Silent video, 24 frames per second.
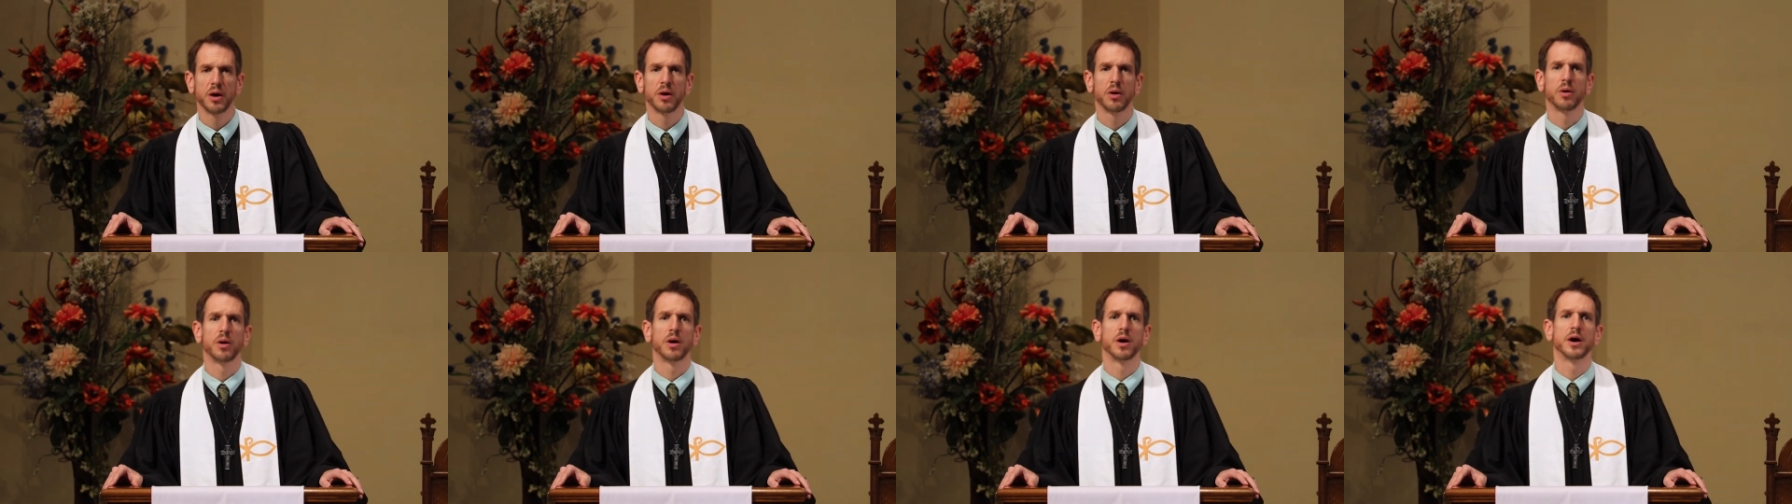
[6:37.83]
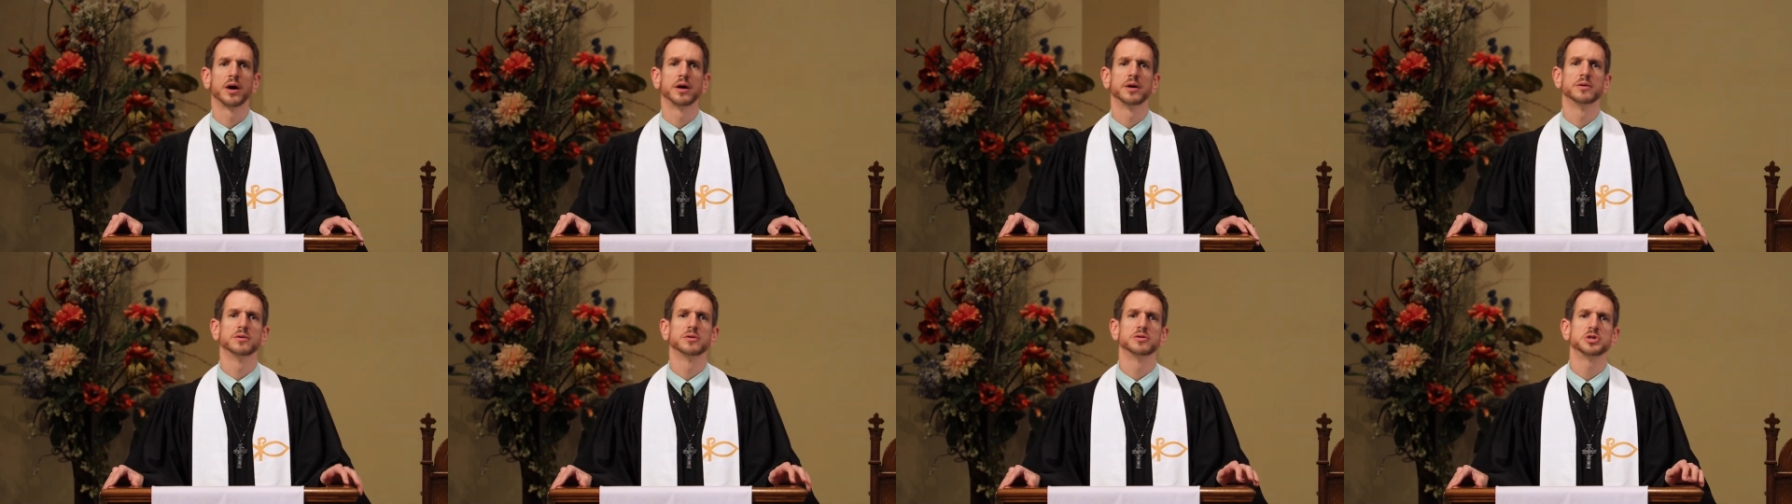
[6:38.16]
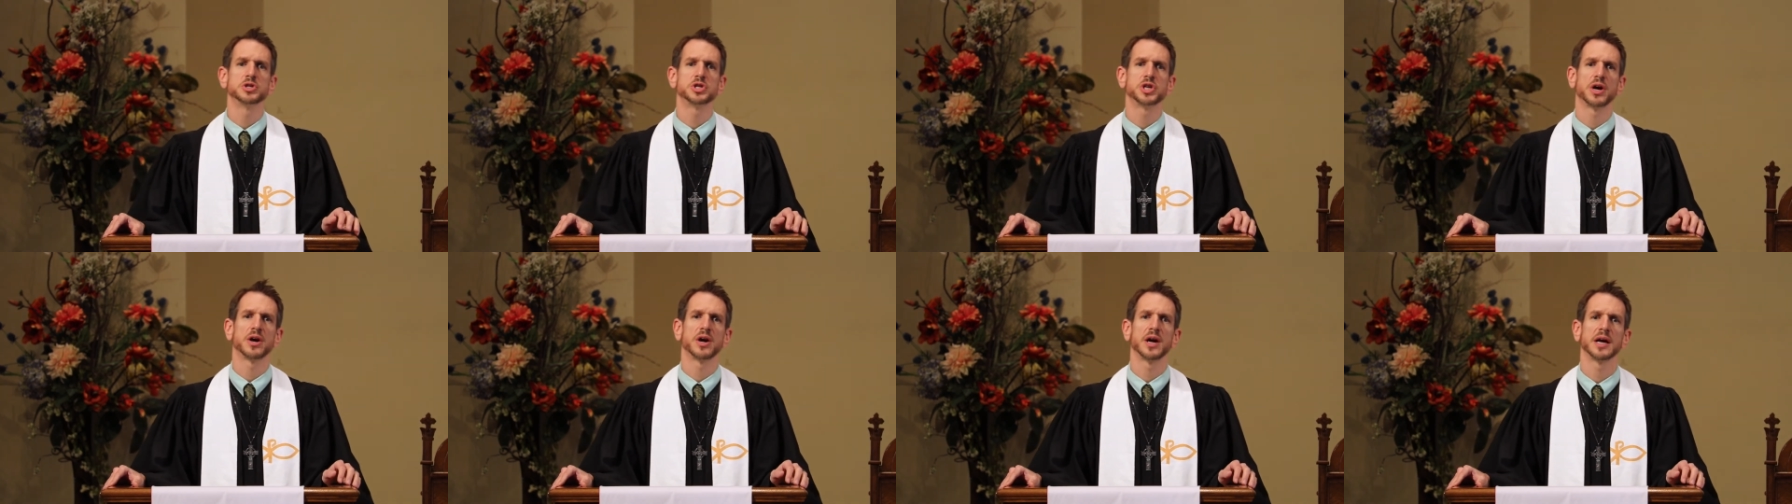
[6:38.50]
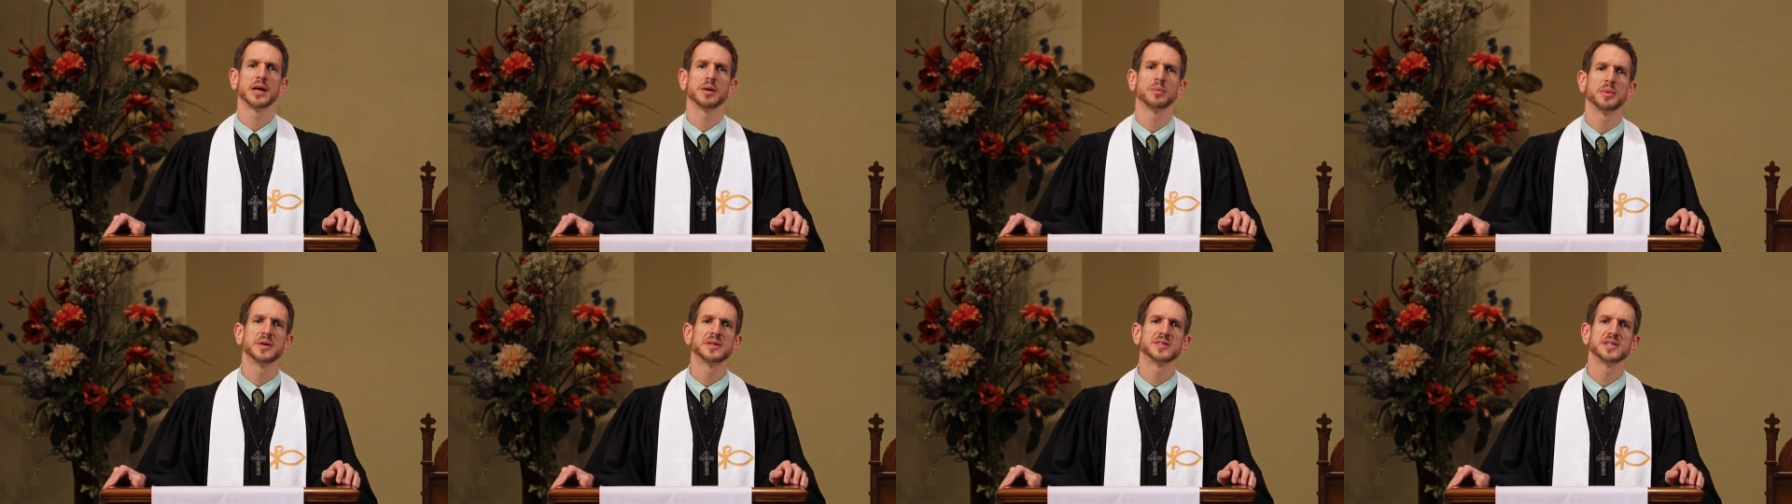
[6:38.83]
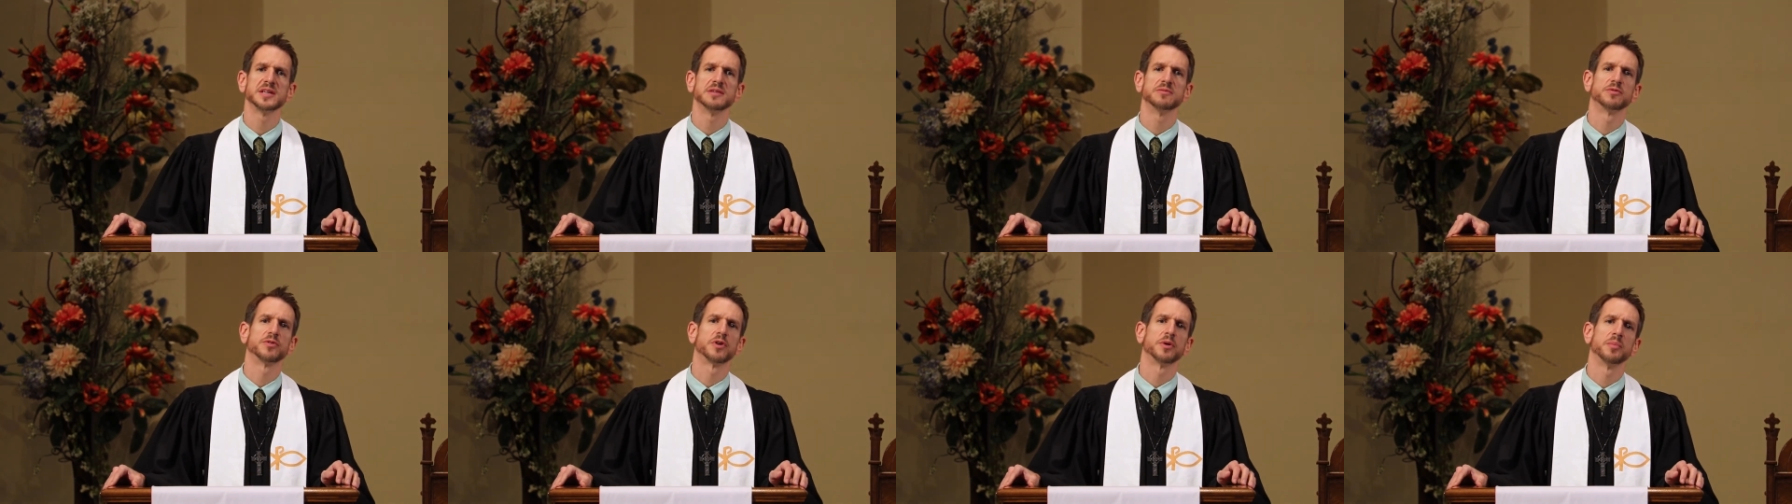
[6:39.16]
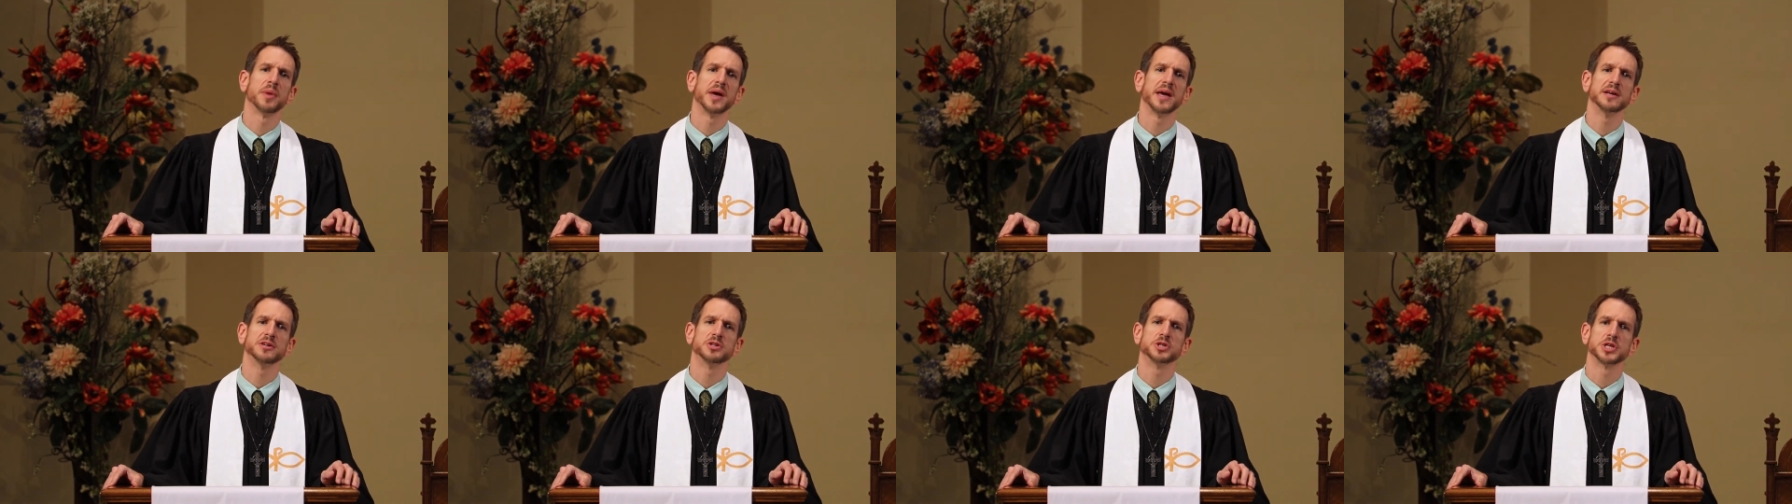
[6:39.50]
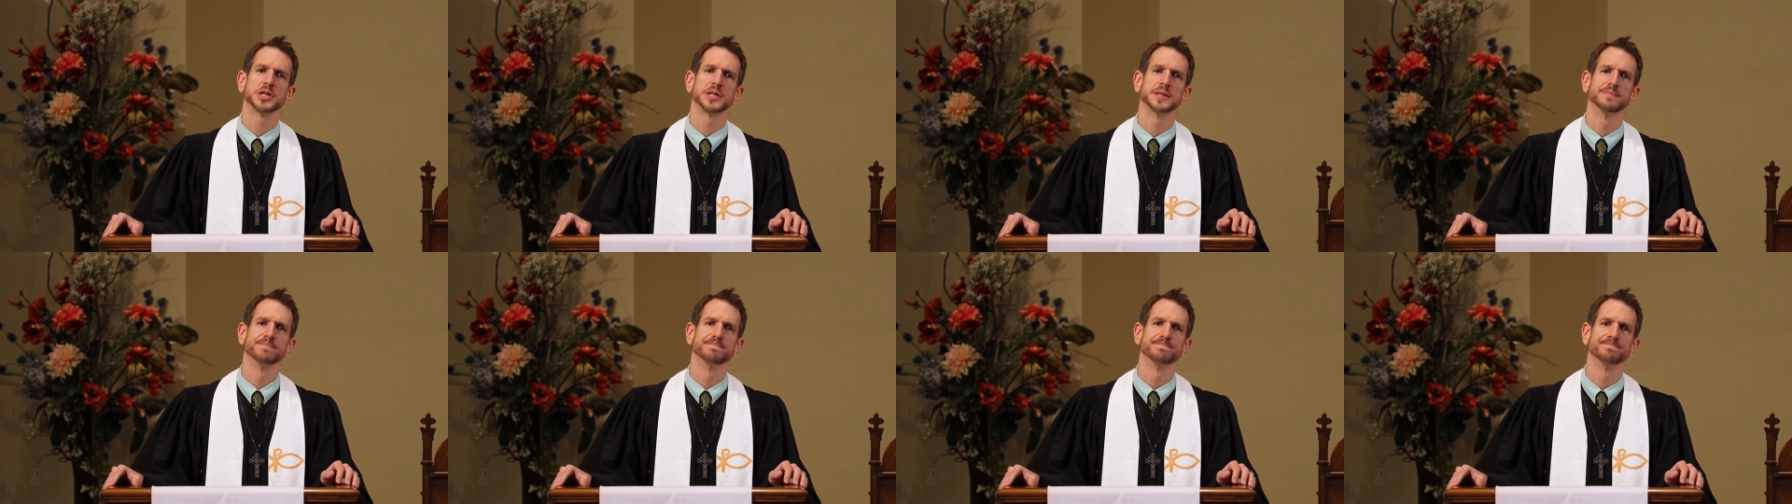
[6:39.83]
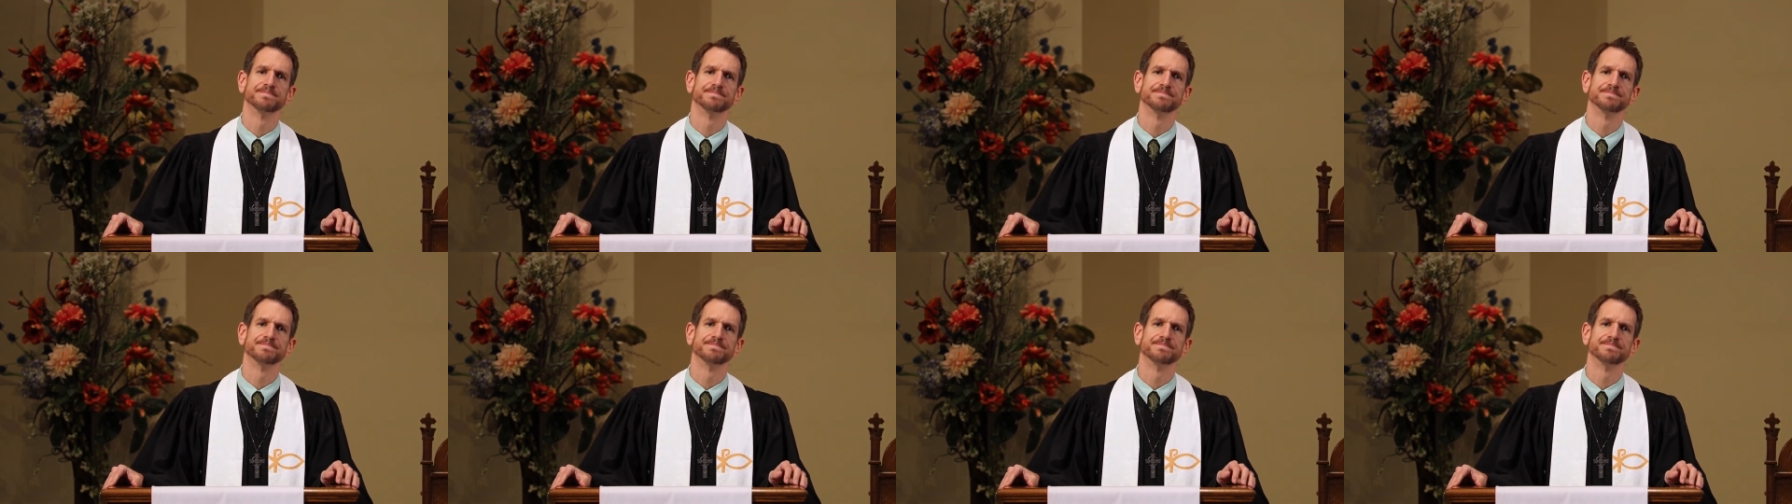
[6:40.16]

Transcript: or sharing misinformation,